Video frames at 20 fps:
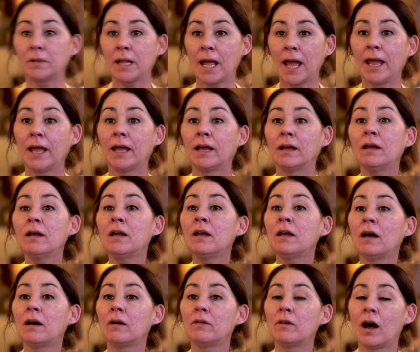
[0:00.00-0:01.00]
playing
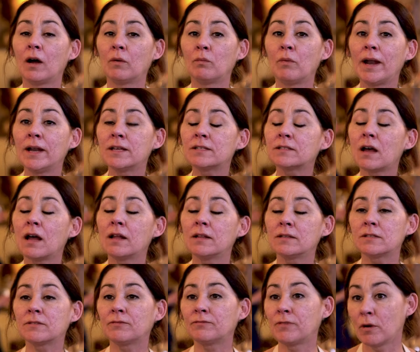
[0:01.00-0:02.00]
uh,
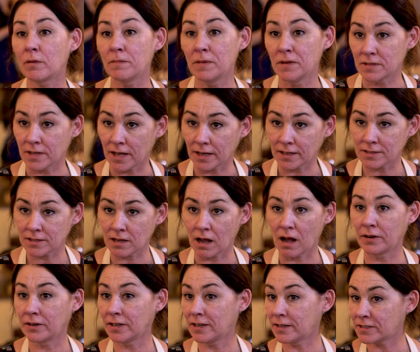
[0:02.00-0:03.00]
Renaissance folk music so
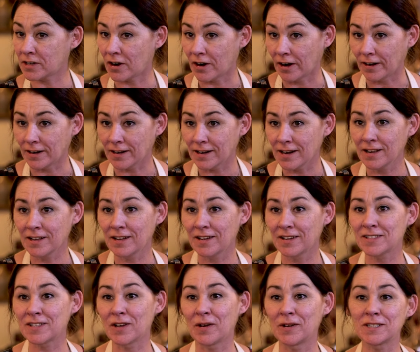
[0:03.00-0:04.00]
on guitar.
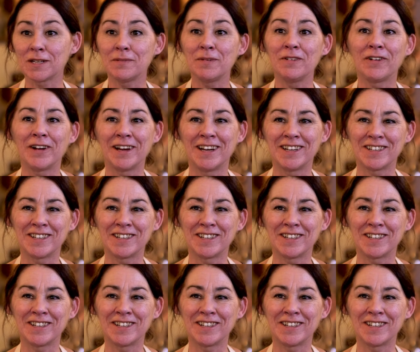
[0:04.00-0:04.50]
So it's going to be very